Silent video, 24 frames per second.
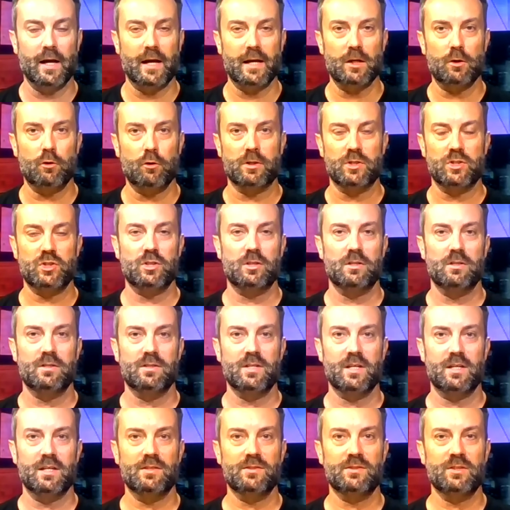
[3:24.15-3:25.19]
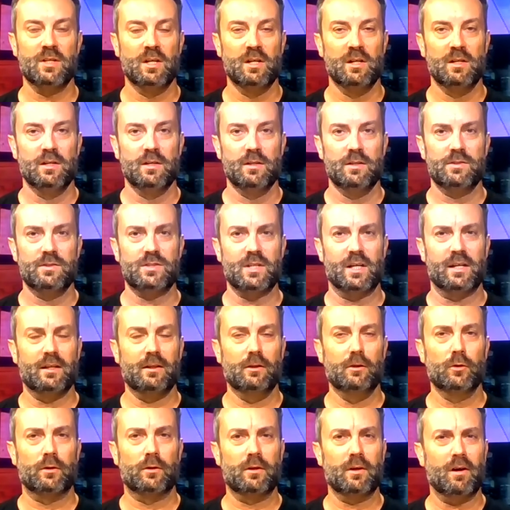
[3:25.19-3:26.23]
a Christian dares say,
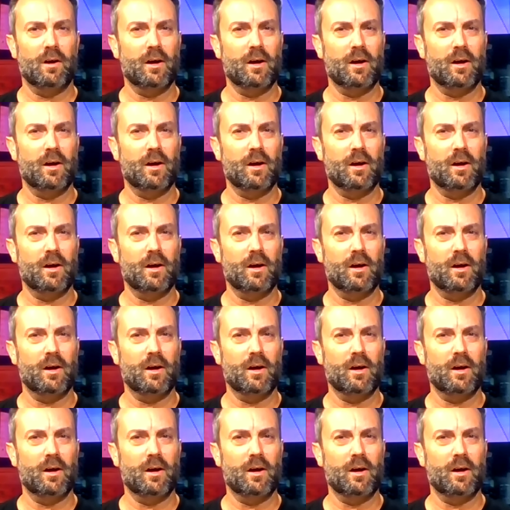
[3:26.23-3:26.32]
look,